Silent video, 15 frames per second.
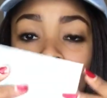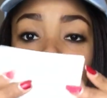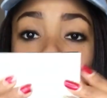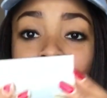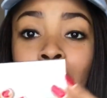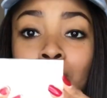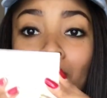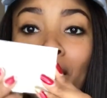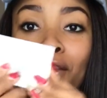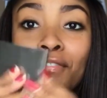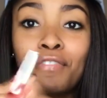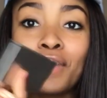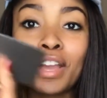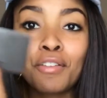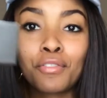this is my
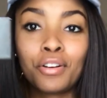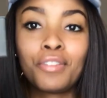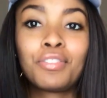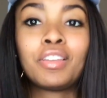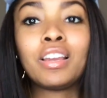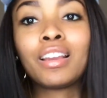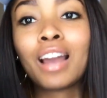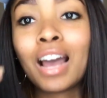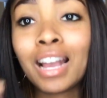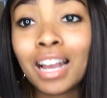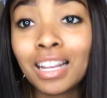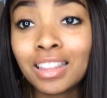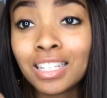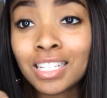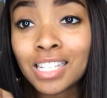favorite thing. I
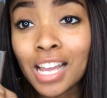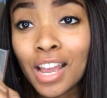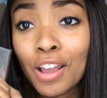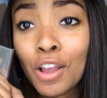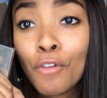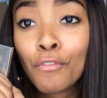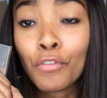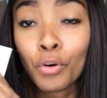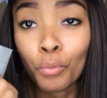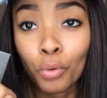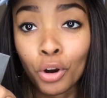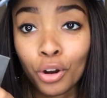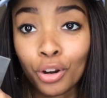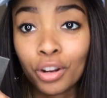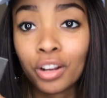got this for
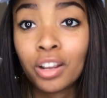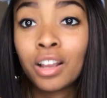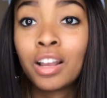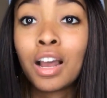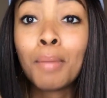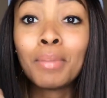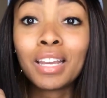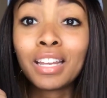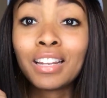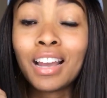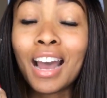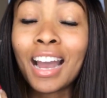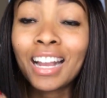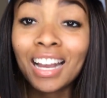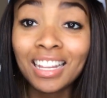work. I
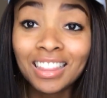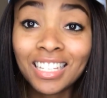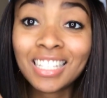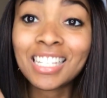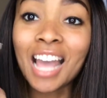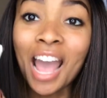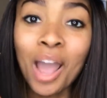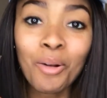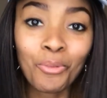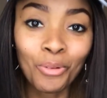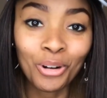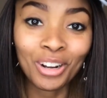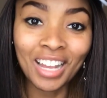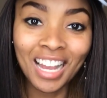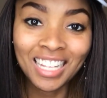mean, I got this at
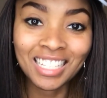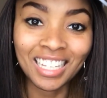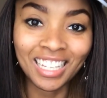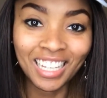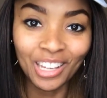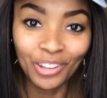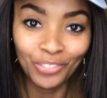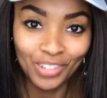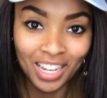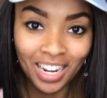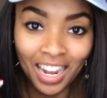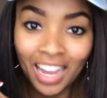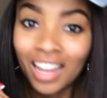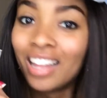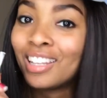work as a gift,
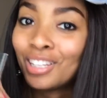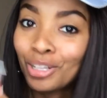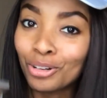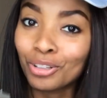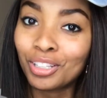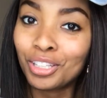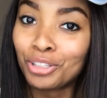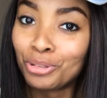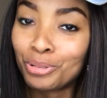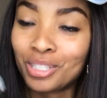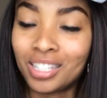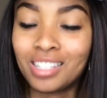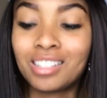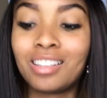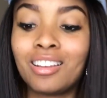and I literally use
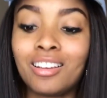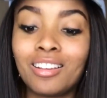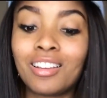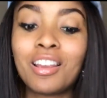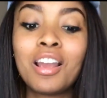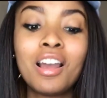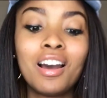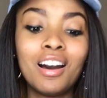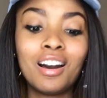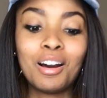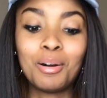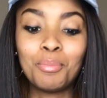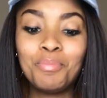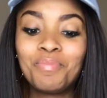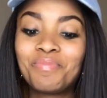this thing
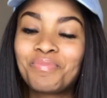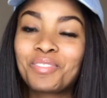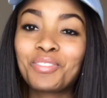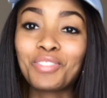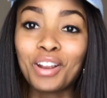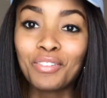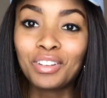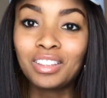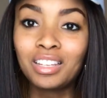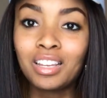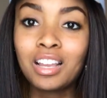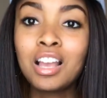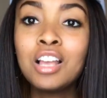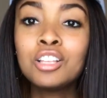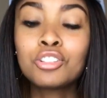for
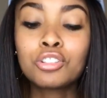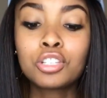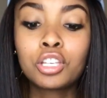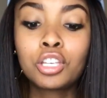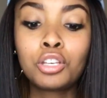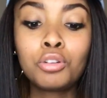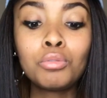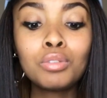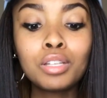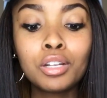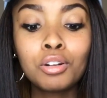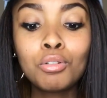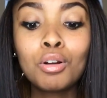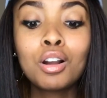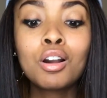everything. So it's a cute
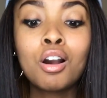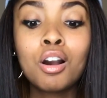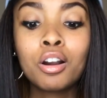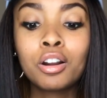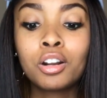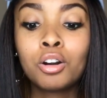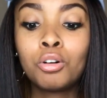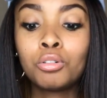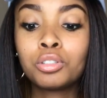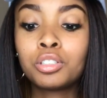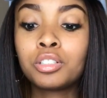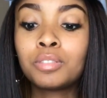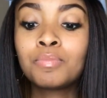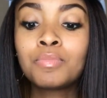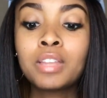little card
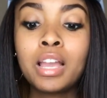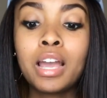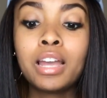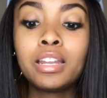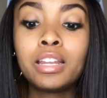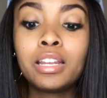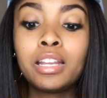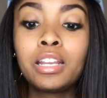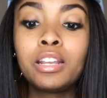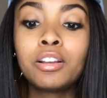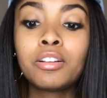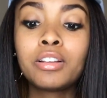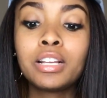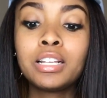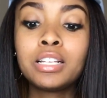holder. And then
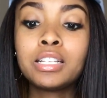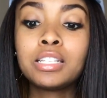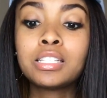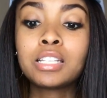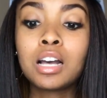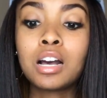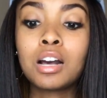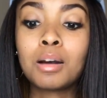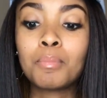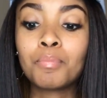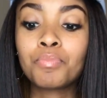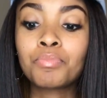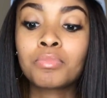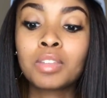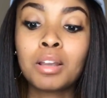here is
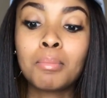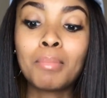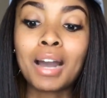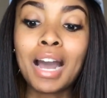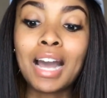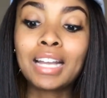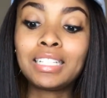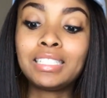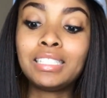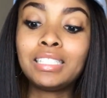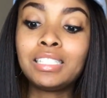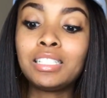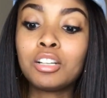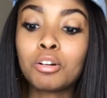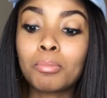my
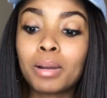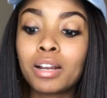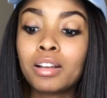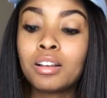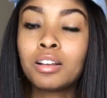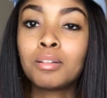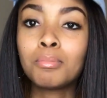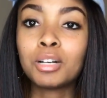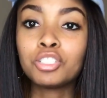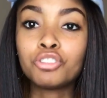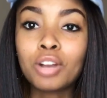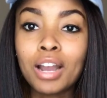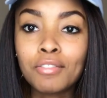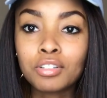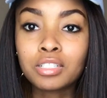ID or my
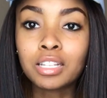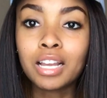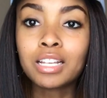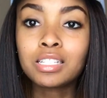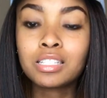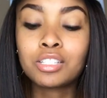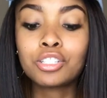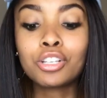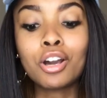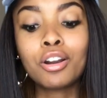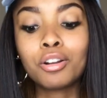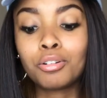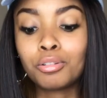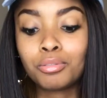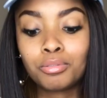driver's license.
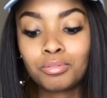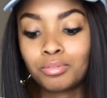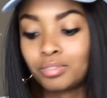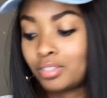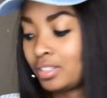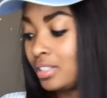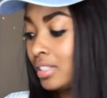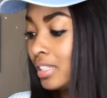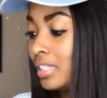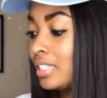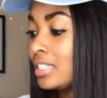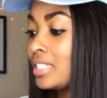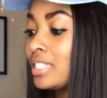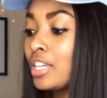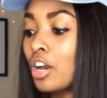Y'all don't
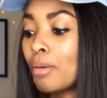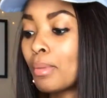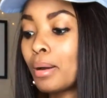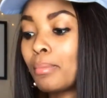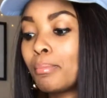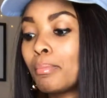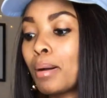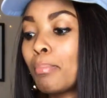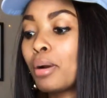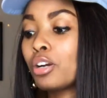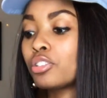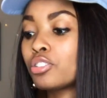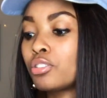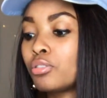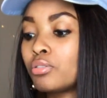need to see all my
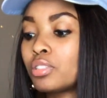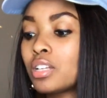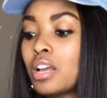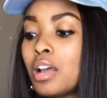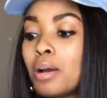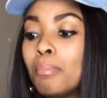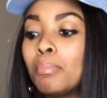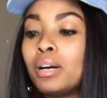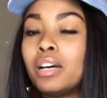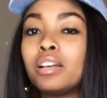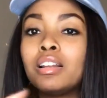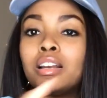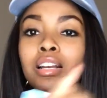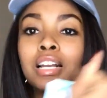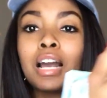personals,
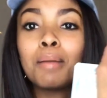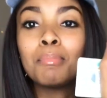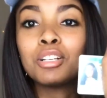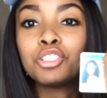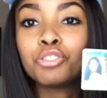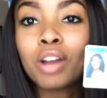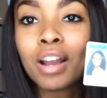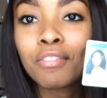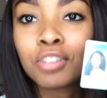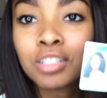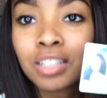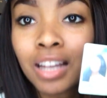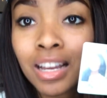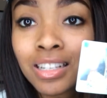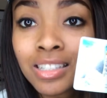but got my
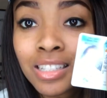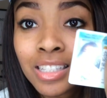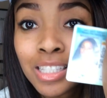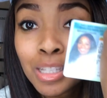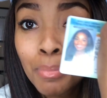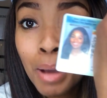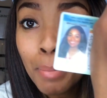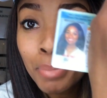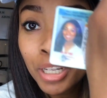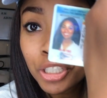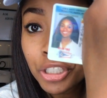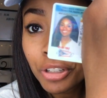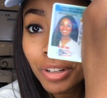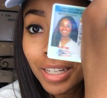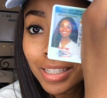driver's license. My
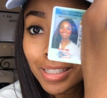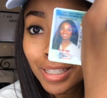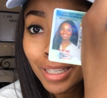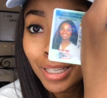picture is